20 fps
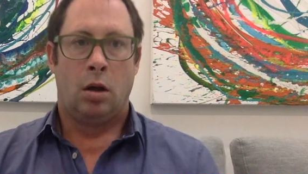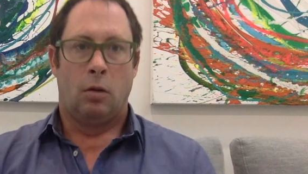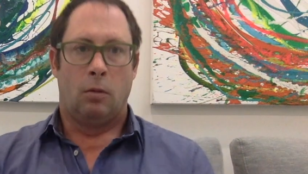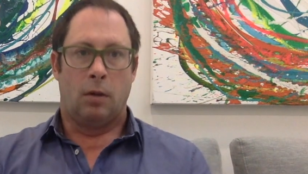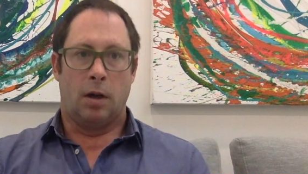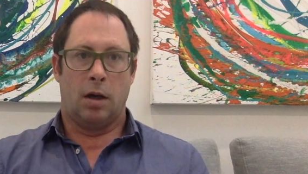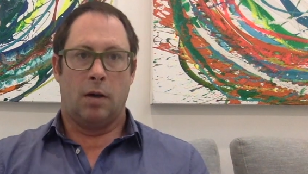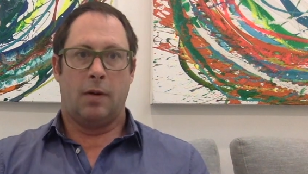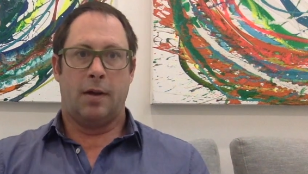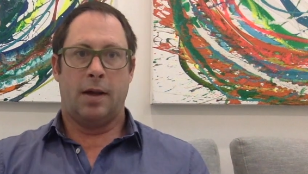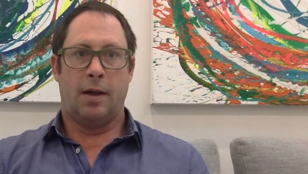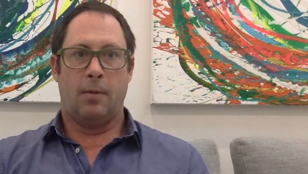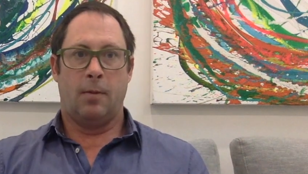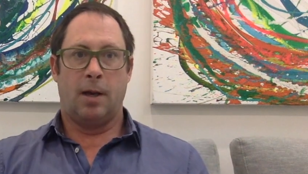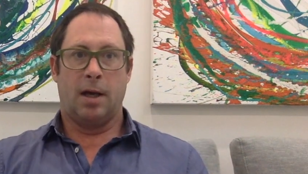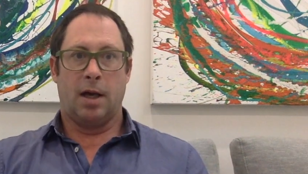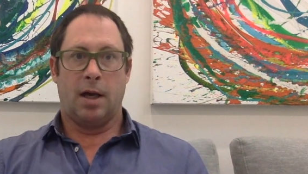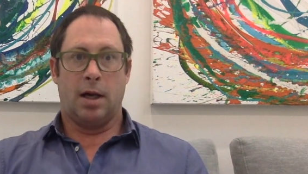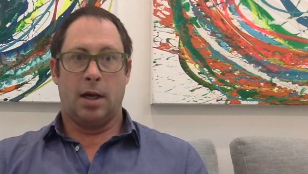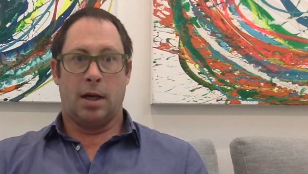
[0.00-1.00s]
Well, here
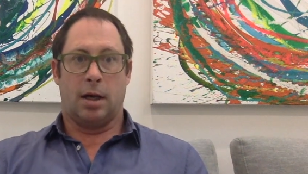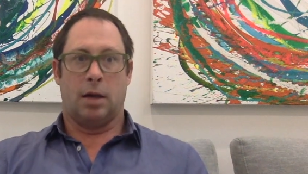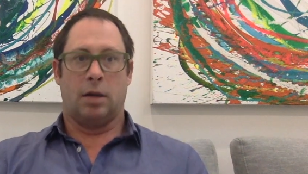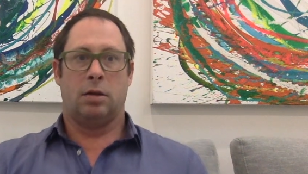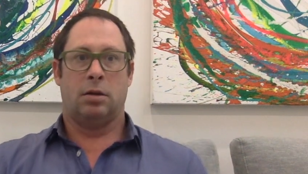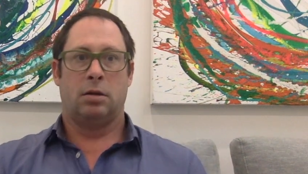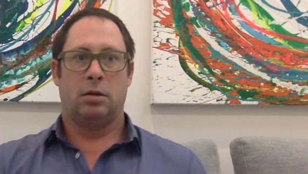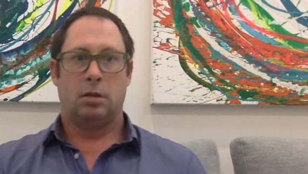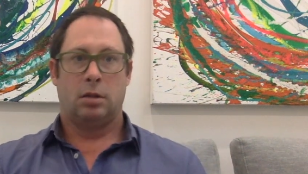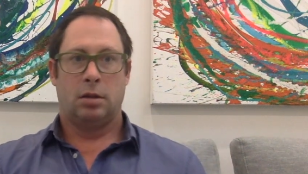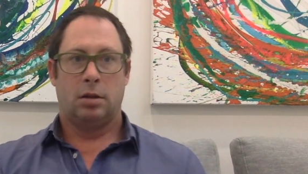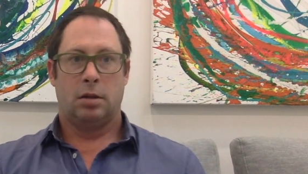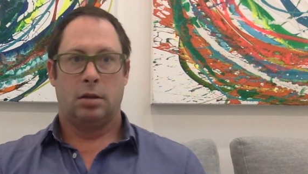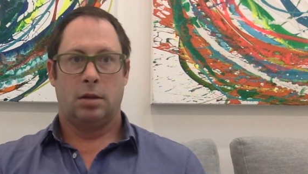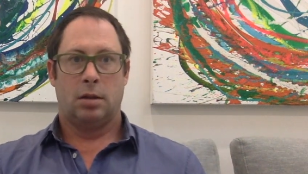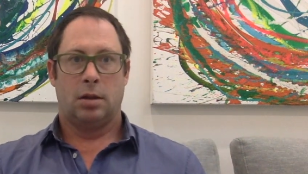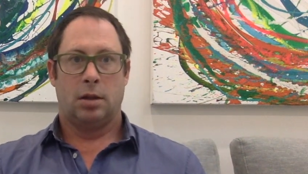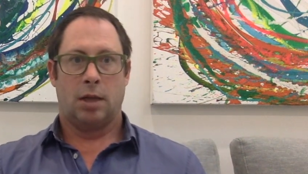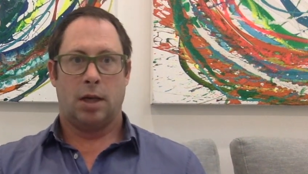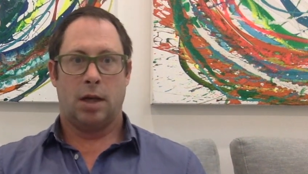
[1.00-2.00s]
we are.
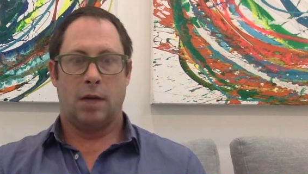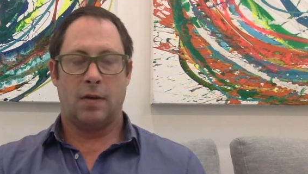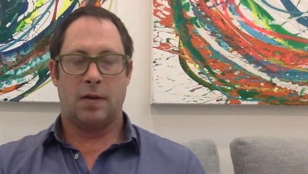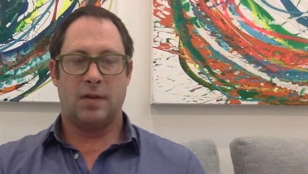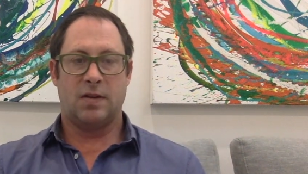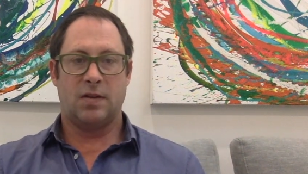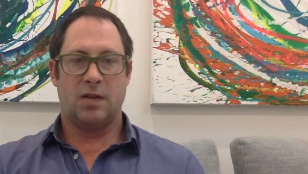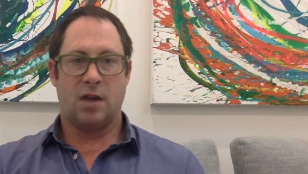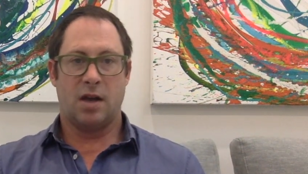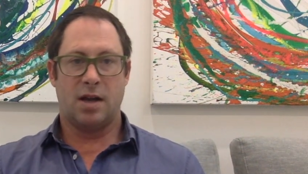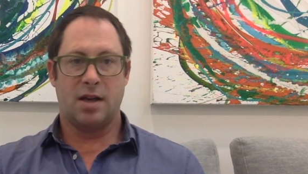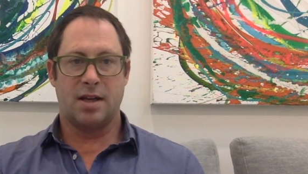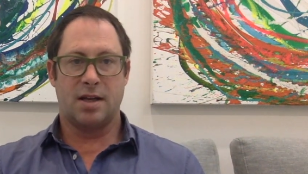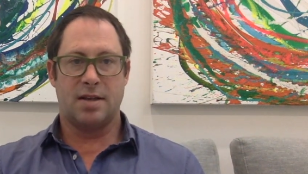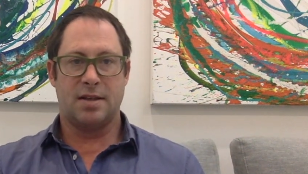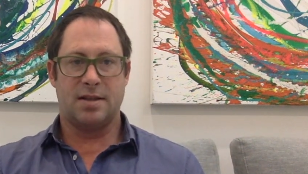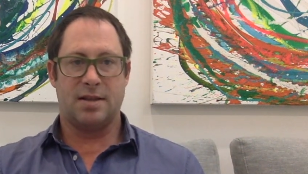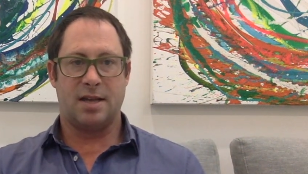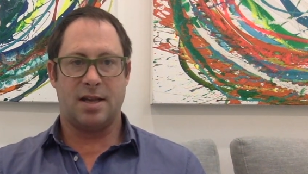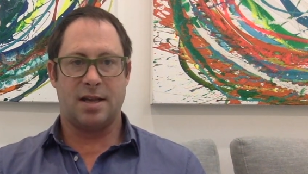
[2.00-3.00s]
How exciting
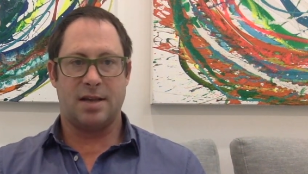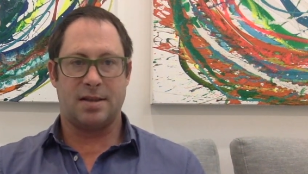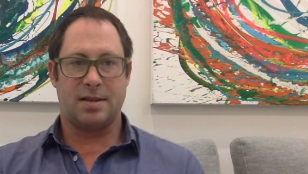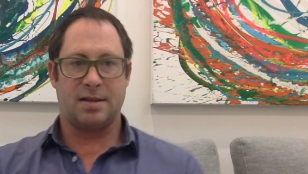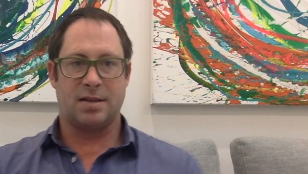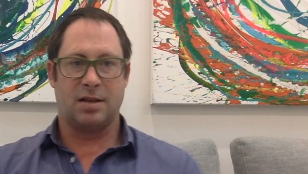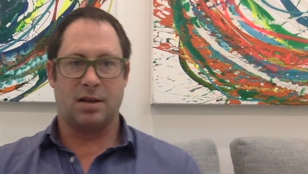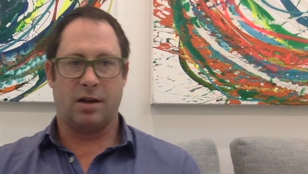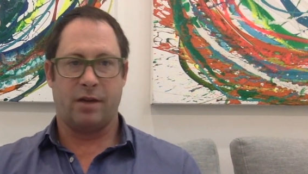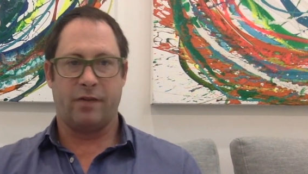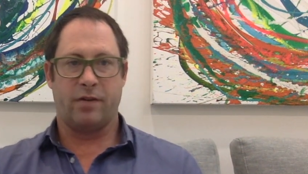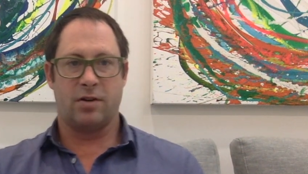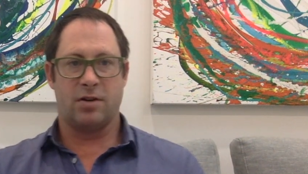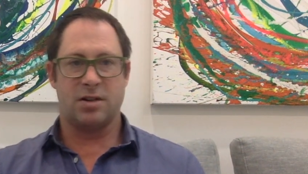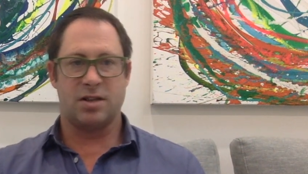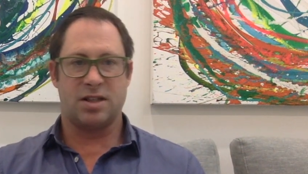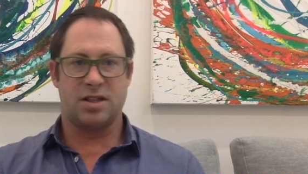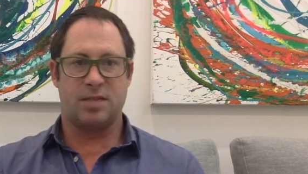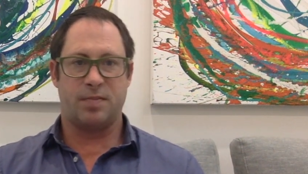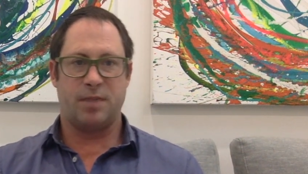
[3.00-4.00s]
is this? I've got a
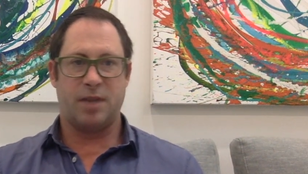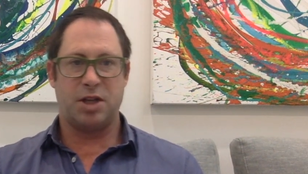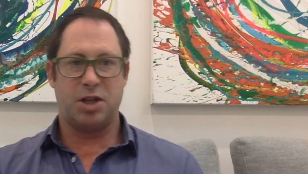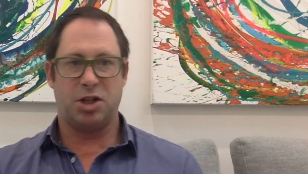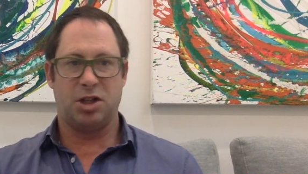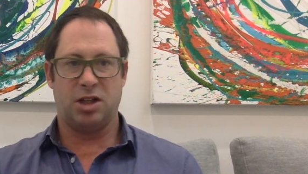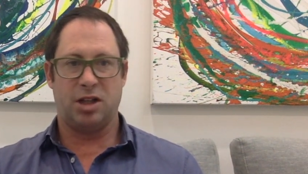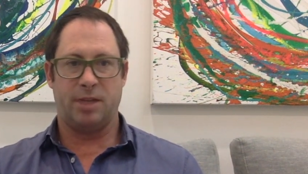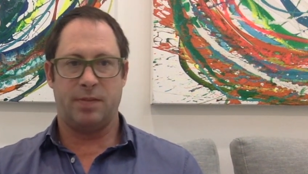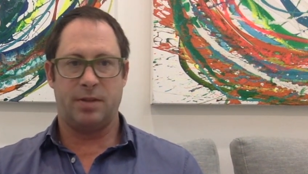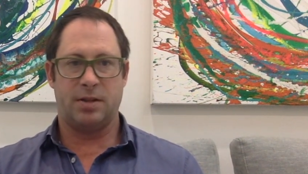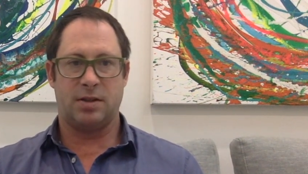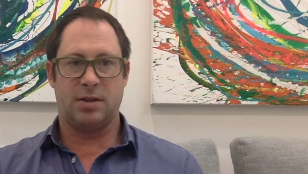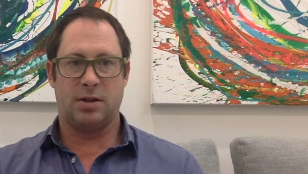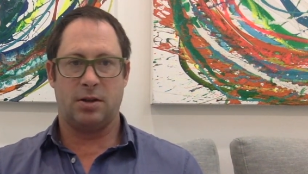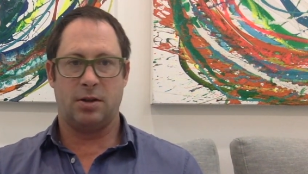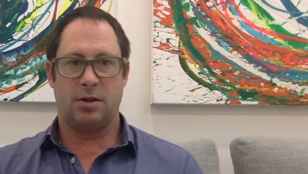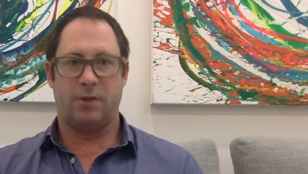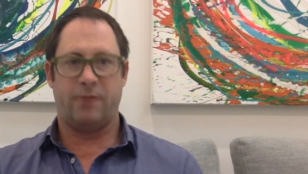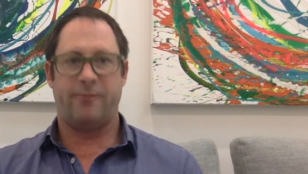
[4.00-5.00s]
special
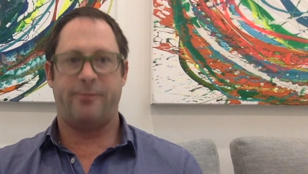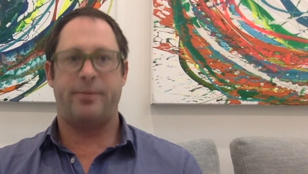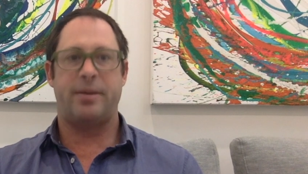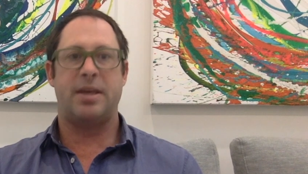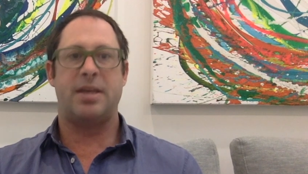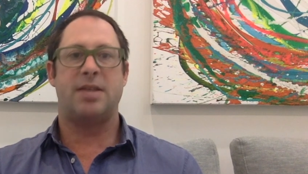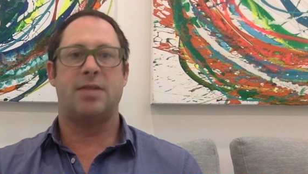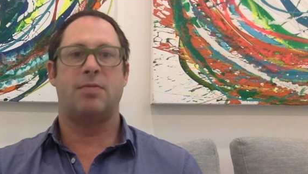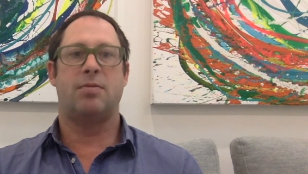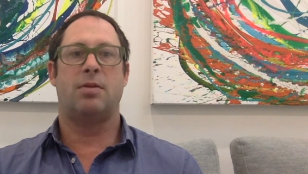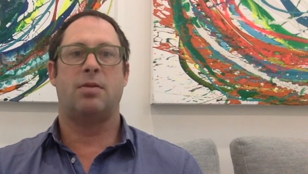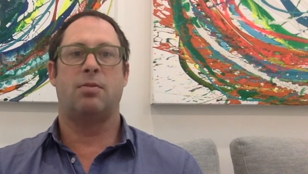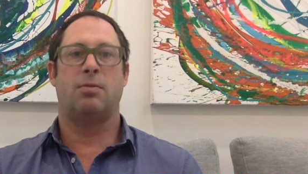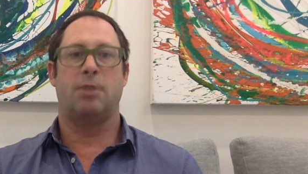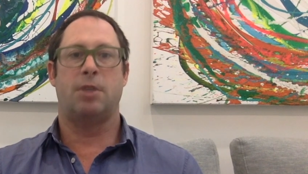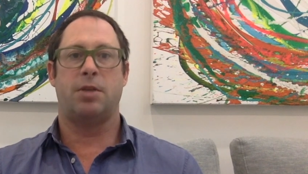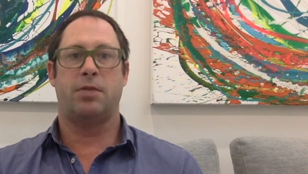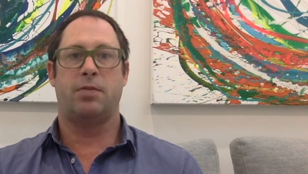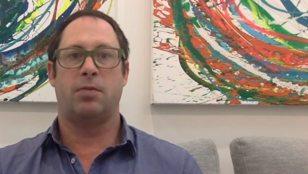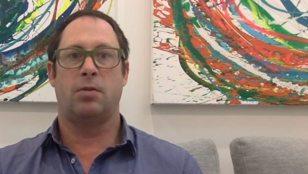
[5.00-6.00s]
episode of Beers with
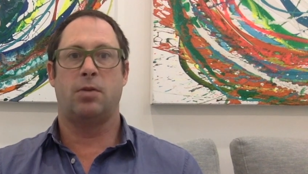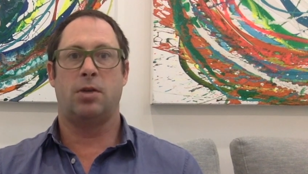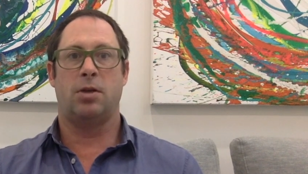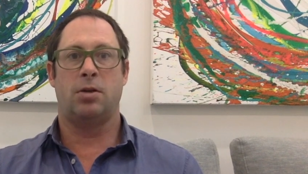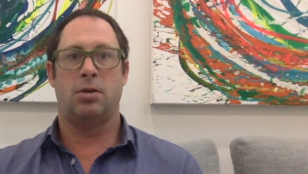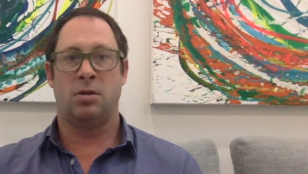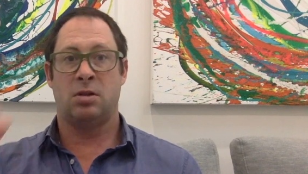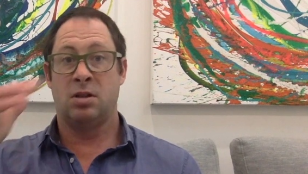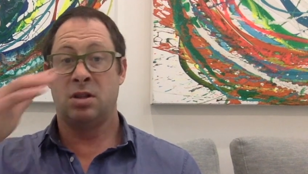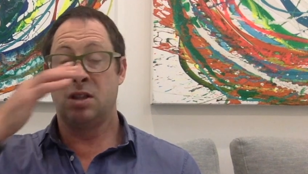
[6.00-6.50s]
Rich for you.